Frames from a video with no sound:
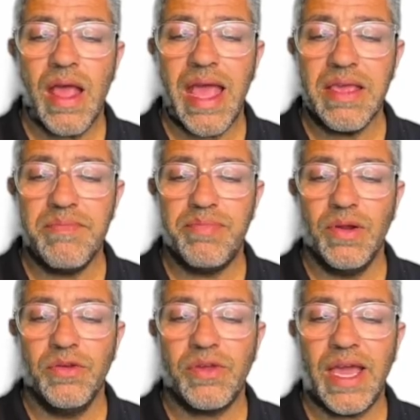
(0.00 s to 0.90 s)
A
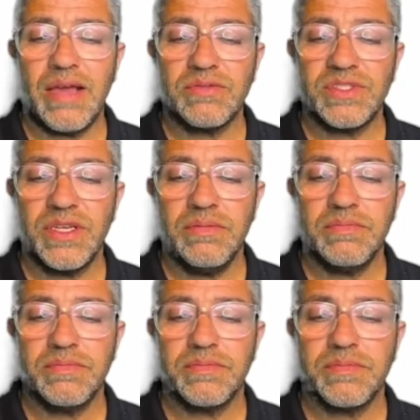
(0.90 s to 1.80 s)
blue counter,
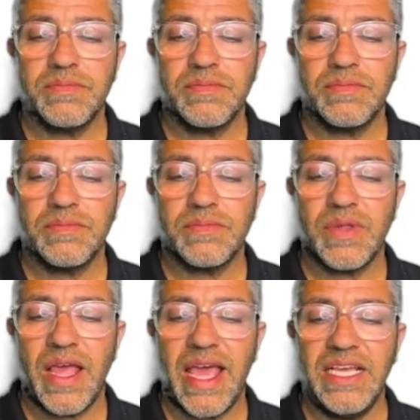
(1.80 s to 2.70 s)

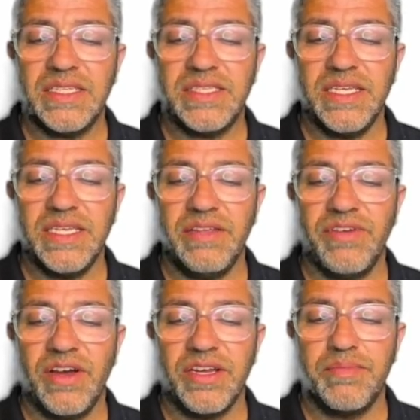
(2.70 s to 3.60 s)
80
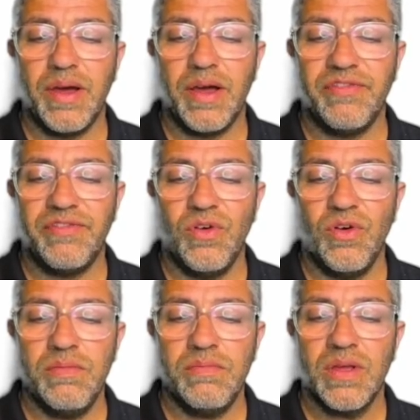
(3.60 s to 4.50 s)
divided by
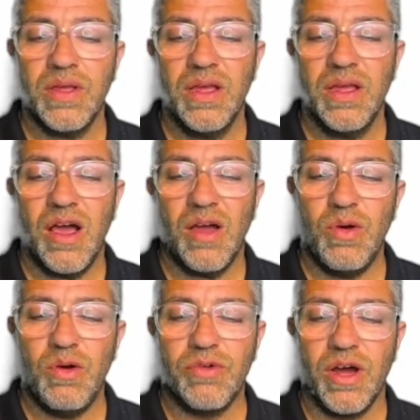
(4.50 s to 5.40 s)
4. I
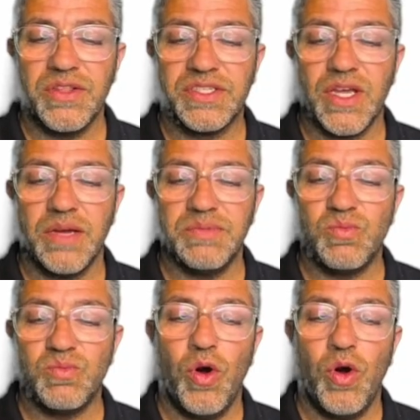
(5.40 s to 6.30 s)
will write the times
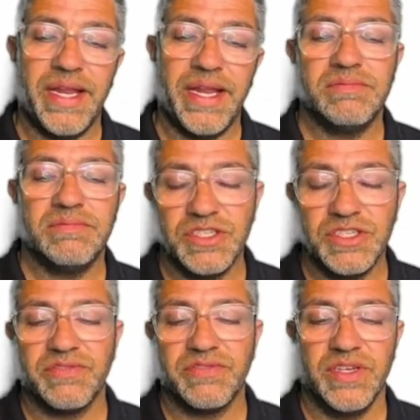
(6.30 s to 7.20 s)
1 in
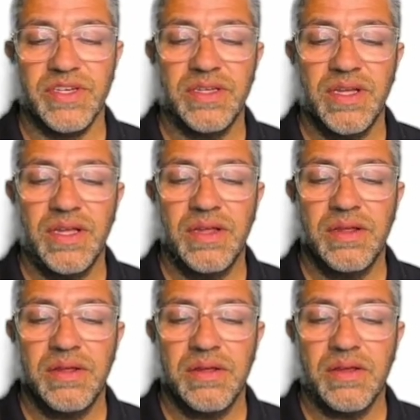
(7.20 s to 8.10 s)
just for
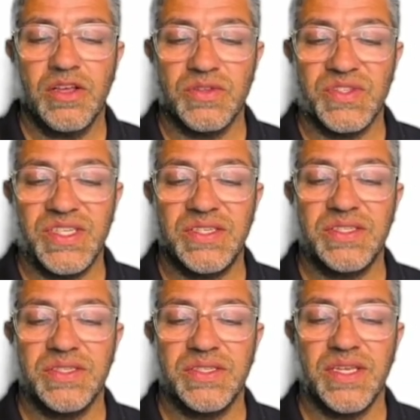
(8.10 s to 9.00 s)

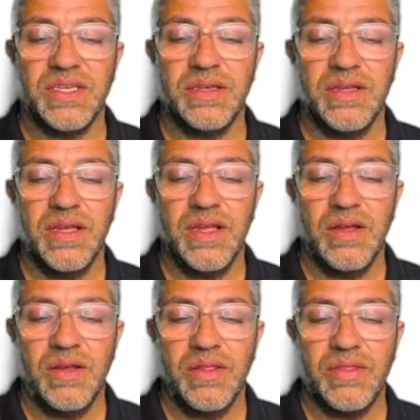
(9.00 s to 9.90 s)
consistency.
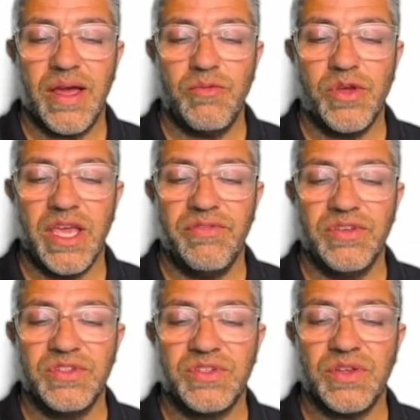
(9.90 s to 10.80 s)
That will give
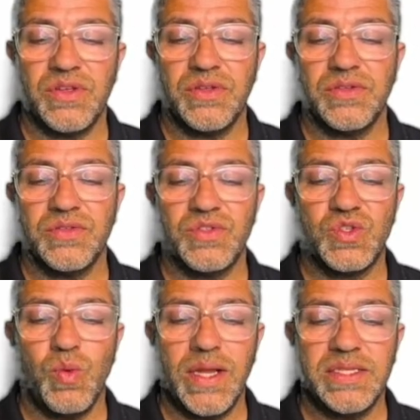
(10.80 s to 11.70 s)
us
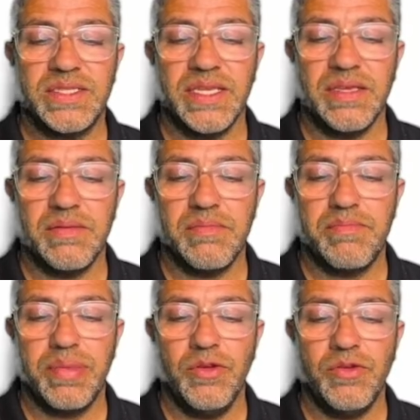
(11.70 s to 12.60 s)
20
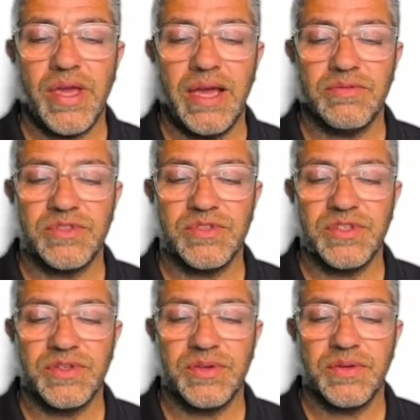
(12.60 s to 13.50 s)
blue
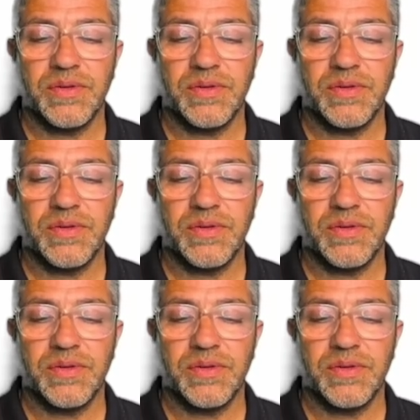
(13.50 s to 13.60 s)
counters.